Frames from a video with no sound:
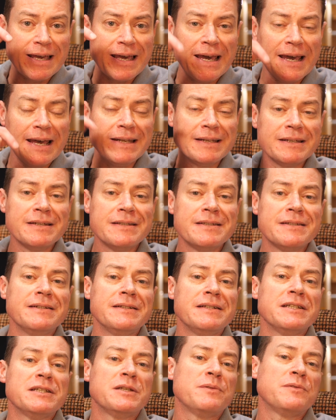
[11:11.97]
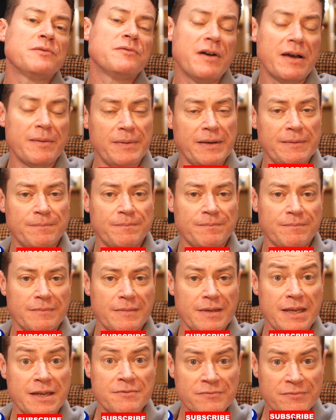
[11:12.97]
and consider subscribing.
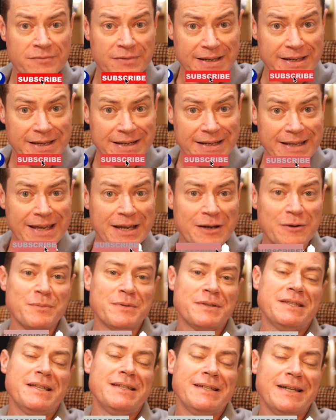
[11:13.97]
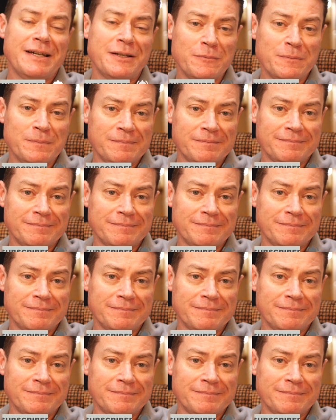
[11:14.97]
It really helps the channel.